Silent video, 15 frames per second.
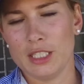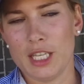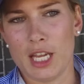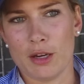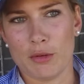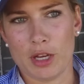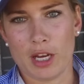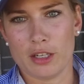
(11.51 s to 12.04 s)

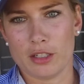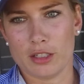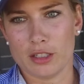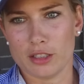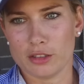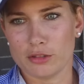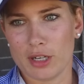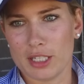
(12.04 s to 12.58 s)
yeah, we had
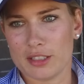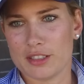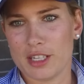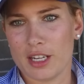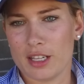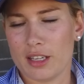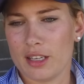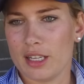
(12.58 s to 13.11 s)
a great
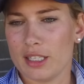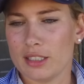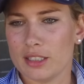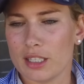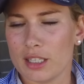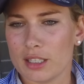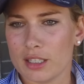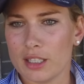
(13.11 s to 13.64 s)
sale and
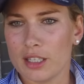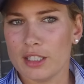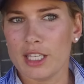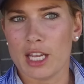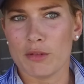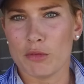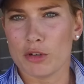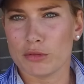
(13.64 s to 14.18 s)
uh,
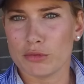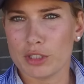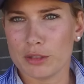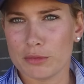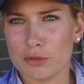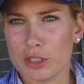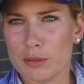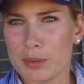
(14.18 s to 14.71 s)
yeah, we were
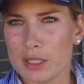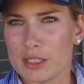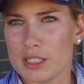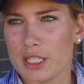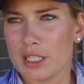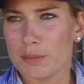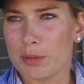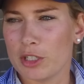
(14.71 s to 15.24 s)
really, really
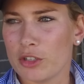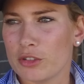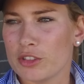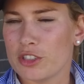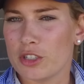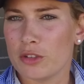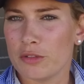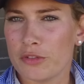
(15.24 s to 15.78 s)
busy. A bit
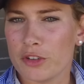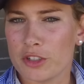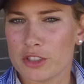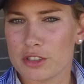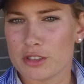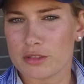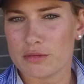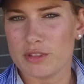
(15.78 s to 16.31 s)
concerned the
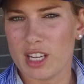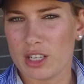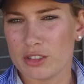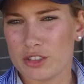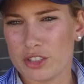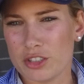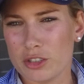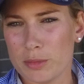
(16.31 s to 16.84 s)
first day or
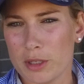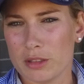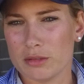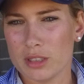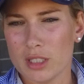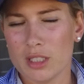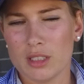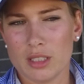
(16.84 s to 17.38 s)
two, but
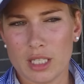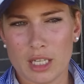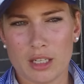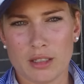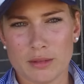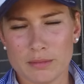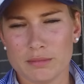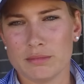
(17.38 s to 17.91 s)

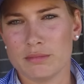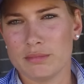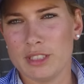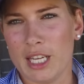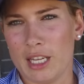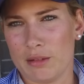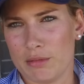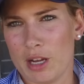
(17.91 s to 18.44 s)
um,
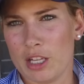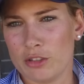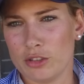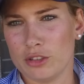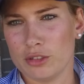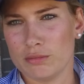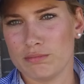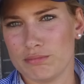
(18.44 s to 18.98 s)
yeah, we had a
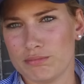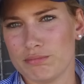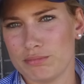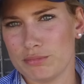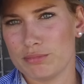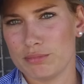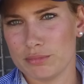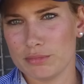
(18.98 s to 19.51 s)
good.
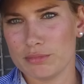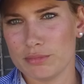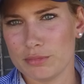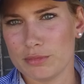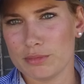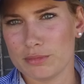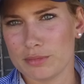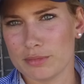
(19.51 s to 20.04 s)
Yeah,